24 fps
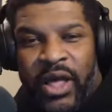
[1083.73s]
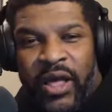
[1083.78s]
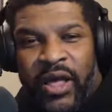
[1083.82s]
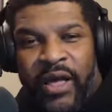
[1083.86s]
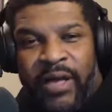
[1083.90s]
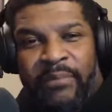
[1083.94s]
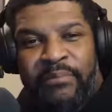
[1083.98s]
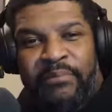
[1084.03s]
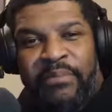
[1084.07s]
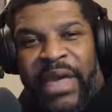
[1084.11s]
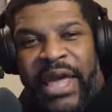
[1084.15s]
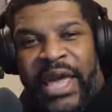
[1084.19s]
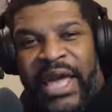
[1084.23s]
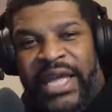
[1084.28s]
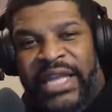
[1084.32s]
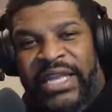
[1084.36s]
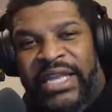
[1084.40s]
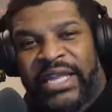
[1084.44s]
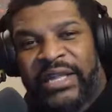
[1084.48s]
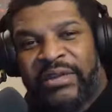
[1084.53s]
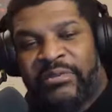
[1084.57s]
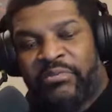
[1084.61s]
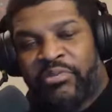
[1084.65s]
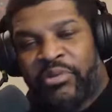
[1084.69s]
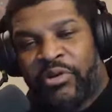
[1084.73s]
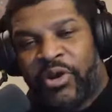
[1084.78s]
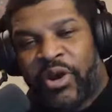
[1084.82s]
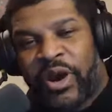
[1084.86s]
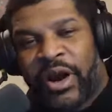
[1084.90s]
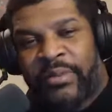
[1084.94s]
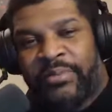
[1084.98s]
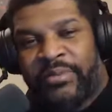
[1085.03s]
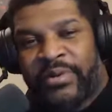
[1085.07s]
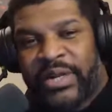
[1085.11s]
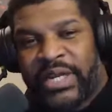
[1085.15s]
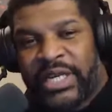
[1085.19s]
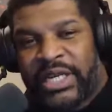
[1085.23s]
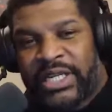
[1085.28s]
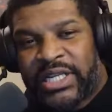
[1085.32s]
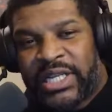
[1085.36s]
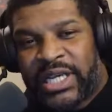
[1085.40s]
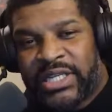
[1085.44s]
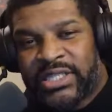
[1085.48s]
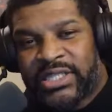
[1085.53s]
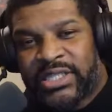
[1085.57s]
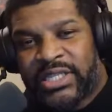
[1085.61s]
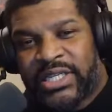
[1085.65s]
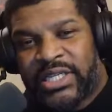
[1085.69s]
abandoned property
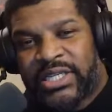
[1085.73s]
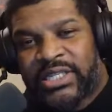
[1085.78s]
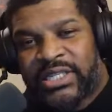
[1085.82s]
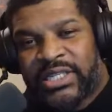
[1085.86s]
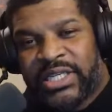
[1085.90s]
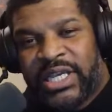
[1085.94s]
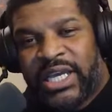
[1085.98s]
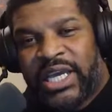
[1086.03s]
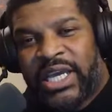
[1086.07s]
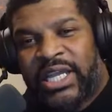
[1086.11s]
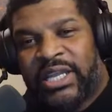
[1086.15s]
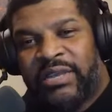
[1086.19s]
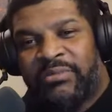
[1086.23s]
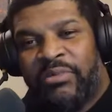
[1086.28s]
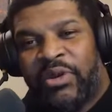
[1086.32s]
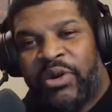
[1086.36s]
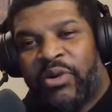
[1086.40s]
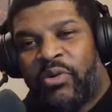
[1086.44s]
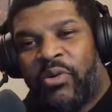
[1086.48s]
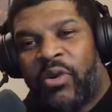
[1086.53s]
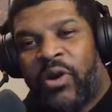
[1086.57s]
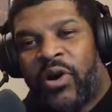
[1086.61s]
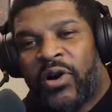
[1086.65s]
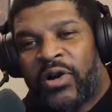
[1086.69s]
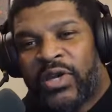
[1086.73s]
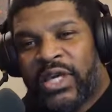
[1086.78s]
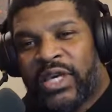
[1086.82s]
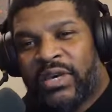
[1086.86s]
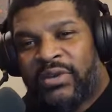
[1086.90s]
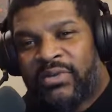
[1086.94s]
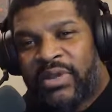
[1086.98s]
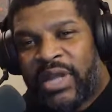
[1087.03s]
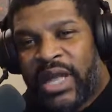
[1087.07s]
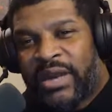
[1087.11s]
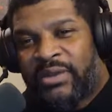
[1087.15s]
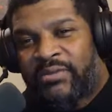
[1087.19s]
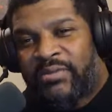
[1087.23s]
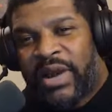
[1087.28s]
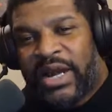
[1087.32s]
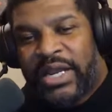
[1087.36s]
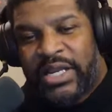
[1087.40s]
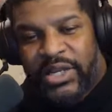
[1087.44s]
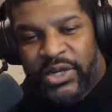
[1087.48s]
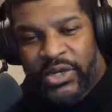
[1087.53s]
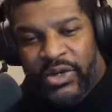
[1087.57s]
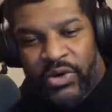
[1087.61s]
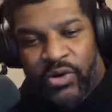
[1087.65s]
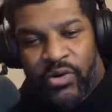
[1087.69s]
that sits in Milwaukee, like right
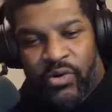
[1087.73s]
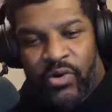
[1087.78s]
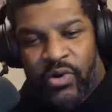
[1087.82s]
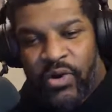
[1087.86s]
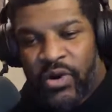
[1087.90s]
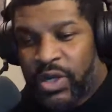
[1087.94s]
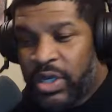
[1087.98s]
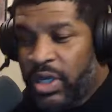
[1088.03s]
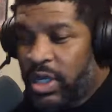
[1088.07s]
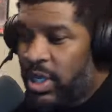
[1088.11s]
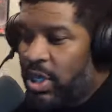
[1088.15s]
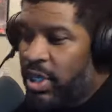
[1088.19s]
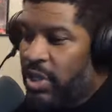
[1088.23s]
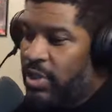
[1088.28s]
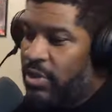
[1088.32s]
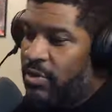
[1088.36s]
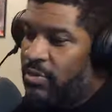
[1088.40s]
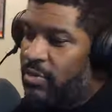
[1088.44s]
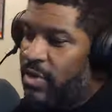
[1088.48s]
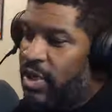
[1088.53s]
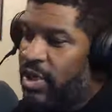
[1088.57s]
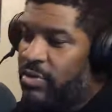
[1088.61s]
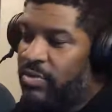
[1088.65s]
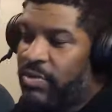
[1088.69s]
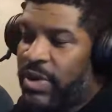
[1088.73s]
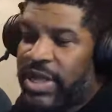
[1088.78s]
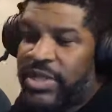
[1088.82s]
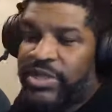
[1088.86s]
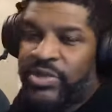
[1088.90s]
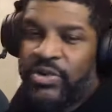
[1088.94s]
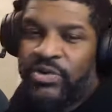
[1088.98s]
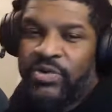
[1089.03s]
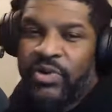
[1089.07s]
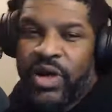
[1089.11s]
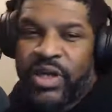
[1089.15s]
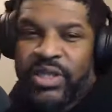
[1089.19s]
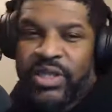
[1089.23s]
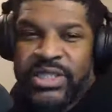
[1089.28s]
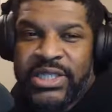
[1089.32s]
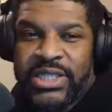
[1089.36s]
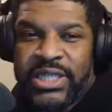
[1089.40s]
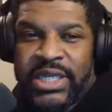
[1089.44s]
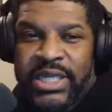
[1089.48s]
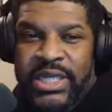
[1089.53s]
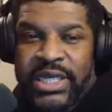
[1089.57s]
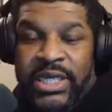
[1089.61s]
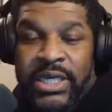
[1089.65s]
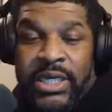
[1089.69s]
in the core, running right through our
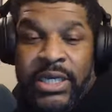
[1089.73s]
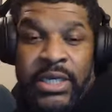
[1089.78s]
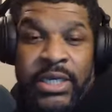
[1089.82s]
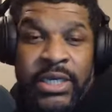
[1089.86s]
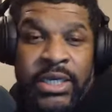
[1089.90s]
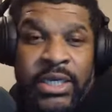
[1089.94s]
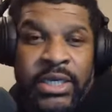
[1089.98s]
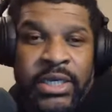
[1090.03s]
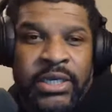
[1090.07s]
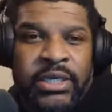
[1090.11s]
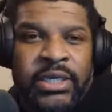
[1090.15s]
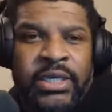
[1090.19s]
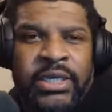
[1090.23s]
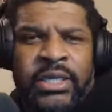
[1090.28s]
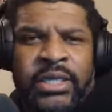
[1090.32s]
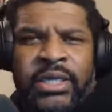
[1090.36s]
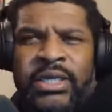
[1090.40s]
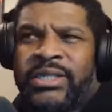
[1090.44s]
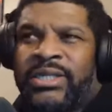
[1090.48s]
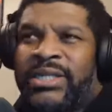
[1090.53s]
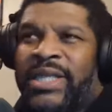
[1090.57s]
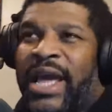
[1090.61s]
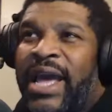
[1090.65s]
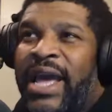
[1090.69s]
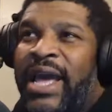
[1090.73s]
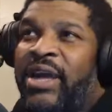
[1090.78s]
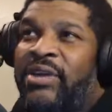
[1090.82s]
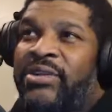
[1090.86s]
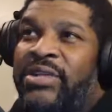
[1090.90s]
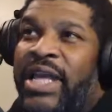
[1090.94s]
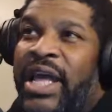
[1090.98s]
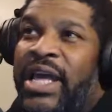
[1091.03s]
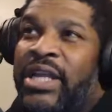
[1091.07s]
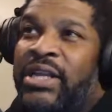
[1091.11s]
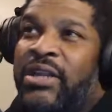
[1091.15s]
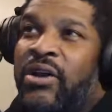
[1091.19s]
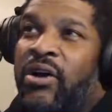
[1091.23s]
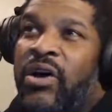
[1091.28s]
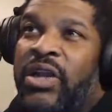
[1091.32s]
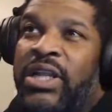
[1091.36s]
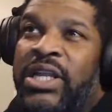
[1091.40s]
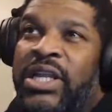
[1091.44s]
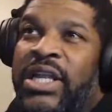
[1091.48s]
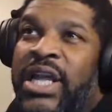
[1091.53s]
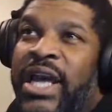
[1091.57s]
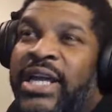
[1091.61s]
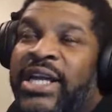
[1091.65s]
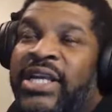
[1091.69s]
city. That
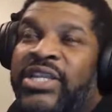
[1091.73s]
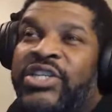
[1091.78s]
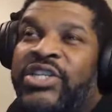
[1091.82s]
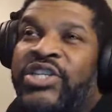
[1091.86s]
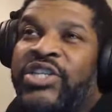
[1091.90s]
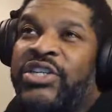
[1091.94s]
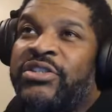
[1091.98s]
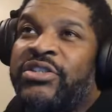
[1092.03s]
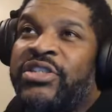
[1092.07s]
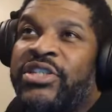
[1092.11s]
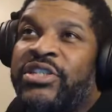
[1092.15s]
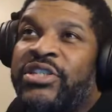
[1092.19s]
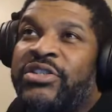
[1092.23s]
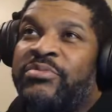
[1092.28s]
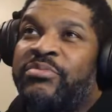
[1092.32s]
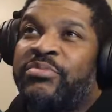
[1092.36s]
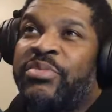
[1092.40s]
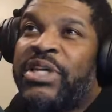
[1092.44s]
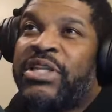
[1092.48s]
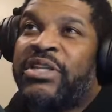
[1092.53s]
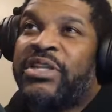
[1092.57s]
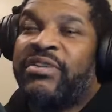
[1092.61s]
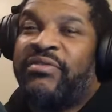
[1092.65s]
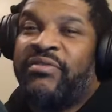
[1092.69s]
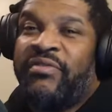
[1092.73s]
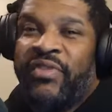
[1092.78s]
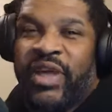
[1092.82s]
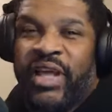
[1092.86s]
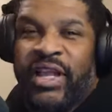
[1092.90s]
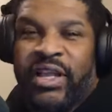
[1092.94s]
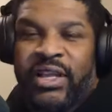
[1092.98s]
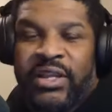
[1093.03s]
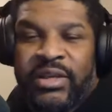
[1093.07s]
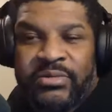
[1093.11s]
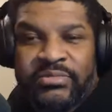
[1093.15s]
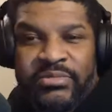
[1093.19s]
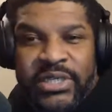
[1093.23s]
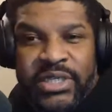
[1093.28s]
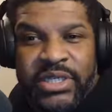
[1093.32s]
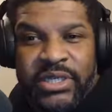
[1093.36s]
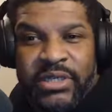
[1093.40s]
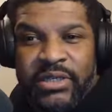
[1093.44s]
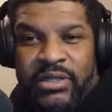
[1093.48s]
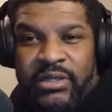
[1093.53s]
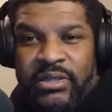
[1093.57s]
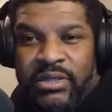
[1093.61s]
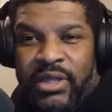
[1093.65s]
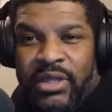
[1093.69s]
all of that should just be developed.
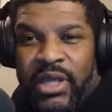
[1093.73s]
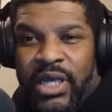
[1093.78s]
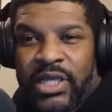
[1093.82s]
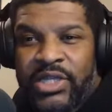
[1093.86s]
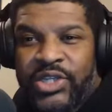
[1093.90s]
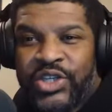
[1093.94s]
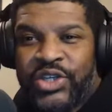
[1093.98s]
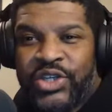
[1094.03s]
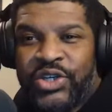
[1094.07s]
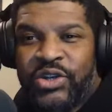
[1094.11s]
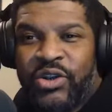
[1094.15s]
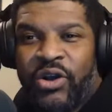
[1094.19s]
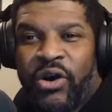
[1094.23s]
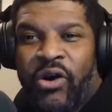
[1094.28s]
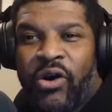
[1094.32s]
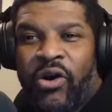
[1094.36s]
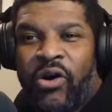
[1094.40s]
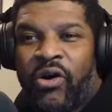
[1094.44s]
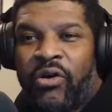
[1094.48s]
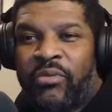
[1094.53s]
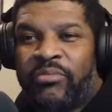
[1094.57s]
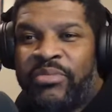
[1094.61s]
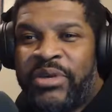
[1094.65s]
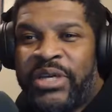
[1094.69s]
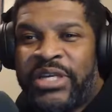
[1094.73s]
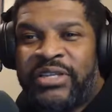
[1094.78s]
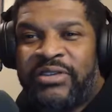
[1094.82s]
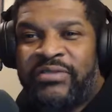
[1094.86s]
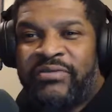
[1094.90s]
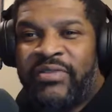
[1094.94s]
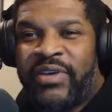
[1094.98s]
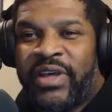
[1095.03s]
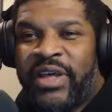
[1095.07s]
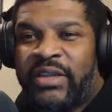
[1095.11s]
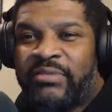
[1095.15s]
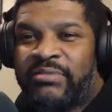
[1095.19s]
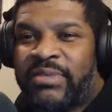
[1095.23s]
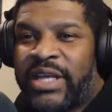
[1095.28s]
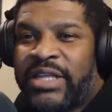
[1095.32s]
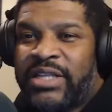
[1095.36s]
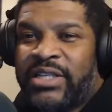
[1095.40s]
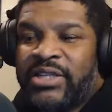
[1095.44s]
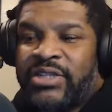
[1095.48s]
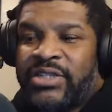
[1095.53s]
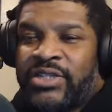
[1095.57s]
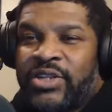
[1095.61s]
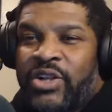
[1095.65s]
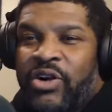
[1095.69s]
It should all be developed. Like
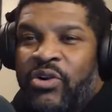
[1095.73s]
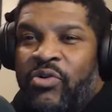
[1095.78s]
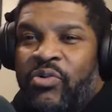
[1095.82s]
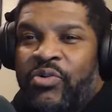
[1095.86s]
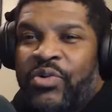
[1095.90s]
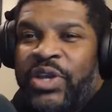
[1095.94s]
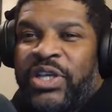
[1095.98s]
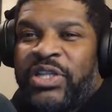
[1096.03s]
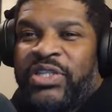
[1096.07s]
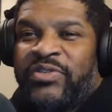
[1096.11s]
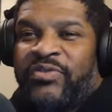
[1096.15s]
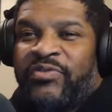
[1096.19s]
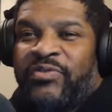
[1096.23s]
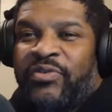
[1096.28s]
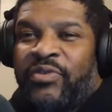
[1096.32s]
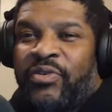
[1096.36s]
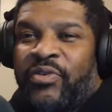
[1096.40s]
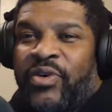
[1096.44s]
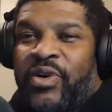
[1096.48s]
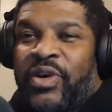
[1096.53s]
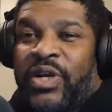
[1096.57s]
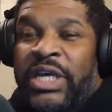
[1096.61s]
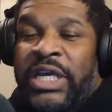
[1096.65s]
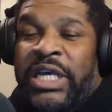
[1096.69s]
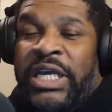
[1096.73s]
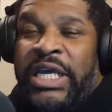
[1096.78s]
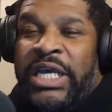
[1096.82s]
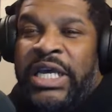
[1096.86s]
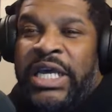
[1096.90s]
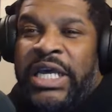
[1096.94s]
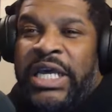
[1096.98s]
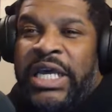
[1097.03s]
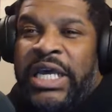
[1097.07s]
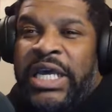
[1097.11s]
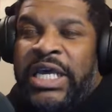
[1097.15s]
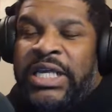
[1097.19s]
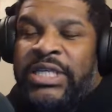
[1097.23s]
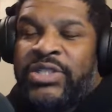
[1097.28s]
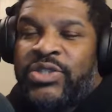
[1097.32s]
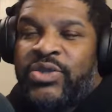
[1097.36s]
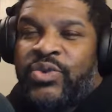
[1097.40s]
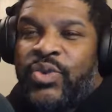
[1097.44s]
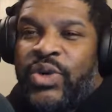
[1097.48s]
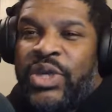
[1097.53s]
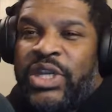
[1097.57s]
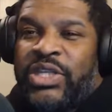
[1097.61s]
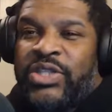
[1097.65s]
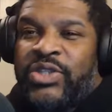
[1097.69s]
there's no reason for in
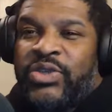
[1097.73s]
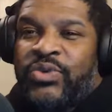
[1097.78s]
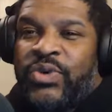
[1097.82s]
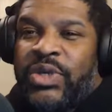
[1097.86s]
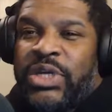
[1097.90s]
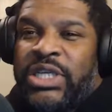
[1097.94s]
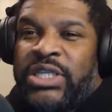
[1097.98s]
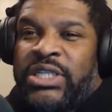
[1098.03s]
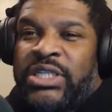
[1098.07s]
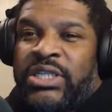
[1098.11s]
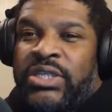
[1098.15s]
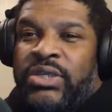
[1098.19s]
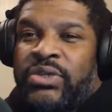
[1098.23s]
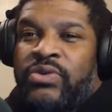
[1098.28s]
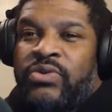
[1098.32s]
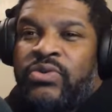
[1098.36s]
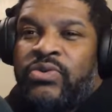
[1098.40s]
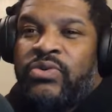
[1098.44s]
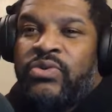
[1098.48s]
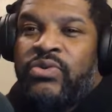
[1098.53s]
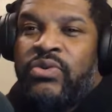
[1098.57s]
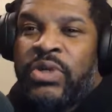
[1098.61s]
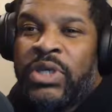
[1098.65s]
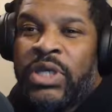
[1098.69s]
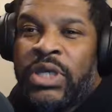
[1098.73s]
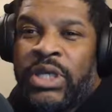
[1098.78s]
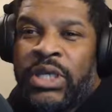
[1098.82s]
2022